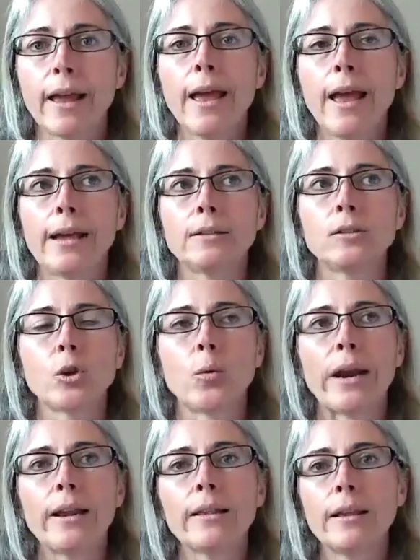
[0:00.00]
And so
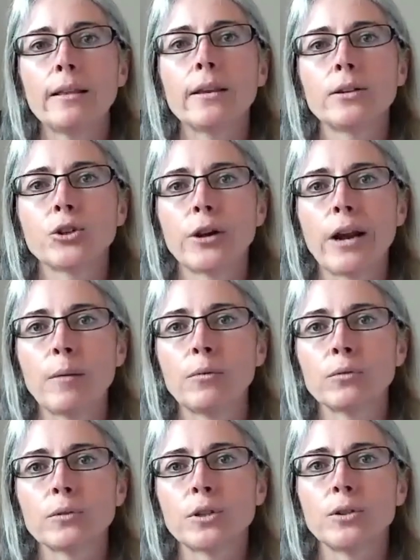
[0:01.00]
anything that you're
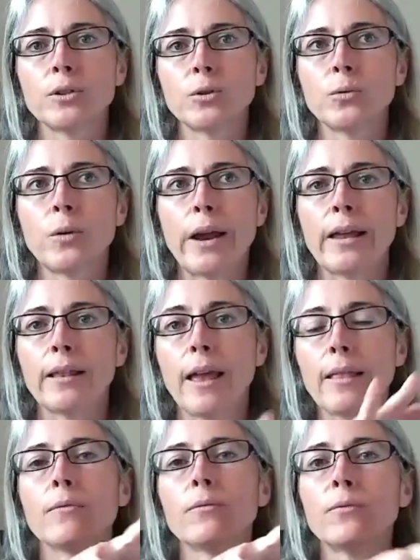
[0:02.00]
able to do in
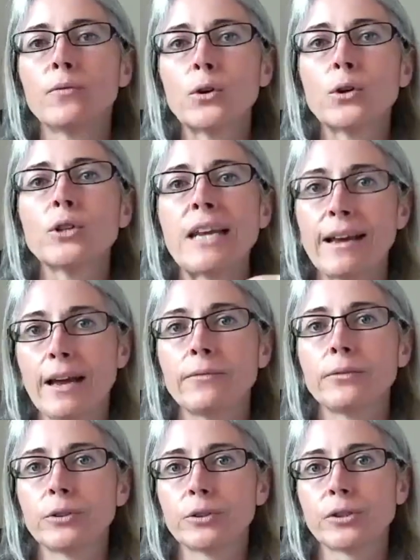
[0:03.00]
the first half of
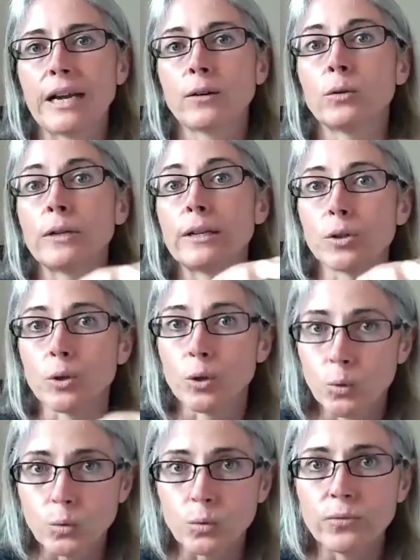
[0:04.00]
your cycle is a
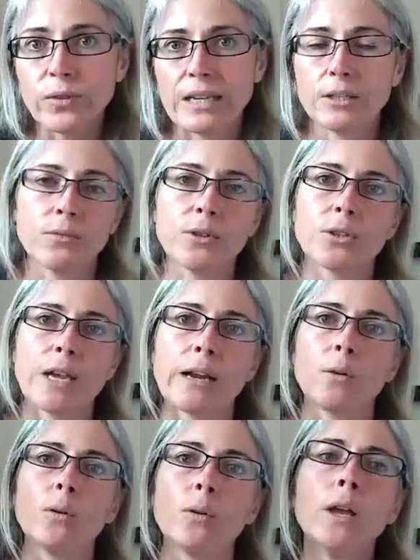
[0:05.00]
cool phase of your
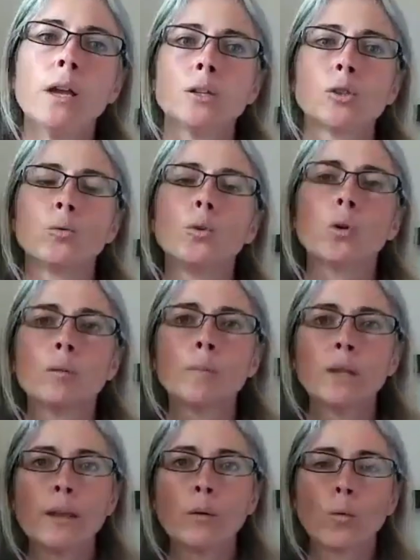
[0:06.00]
cycle. So
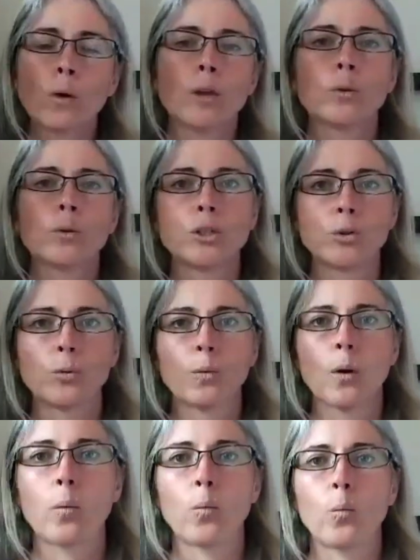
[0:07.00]
normally what you would do
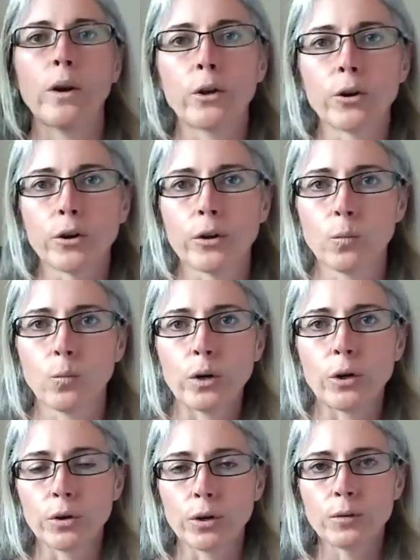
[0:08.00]
when you're
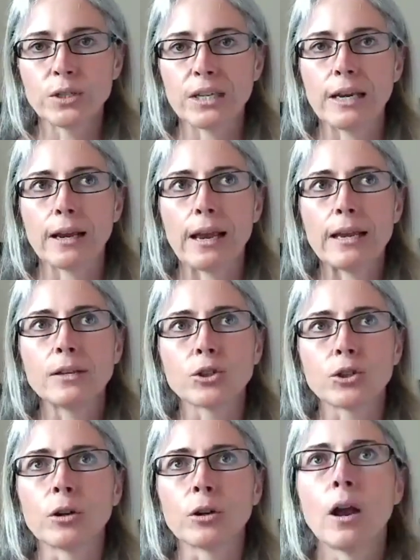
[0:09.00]
using
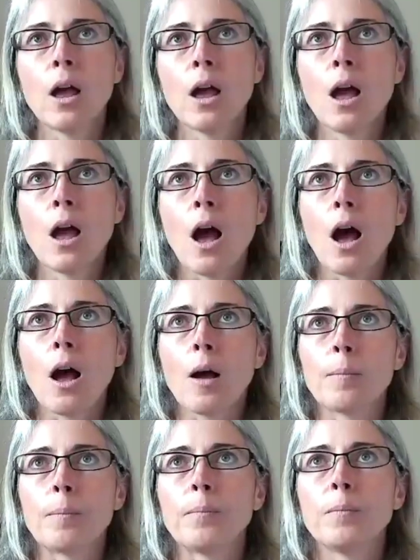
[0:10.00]
Eastern
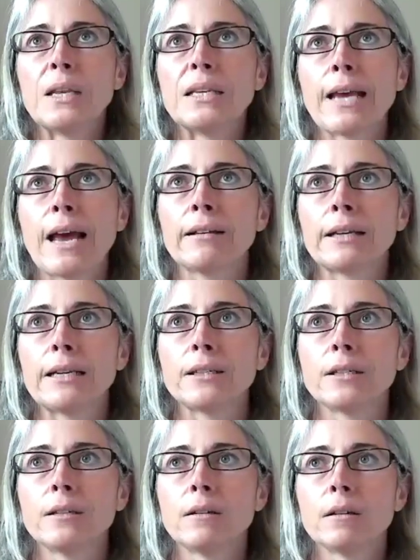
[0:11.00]
mentality,
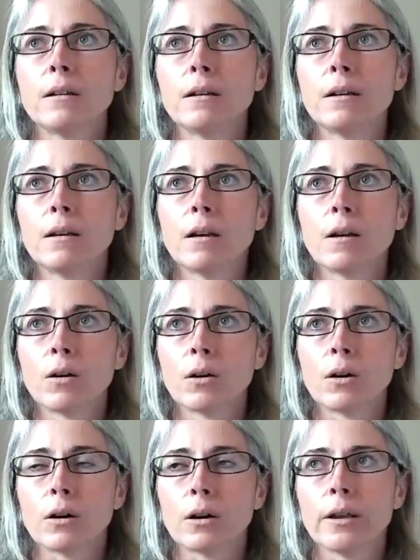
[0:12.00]
or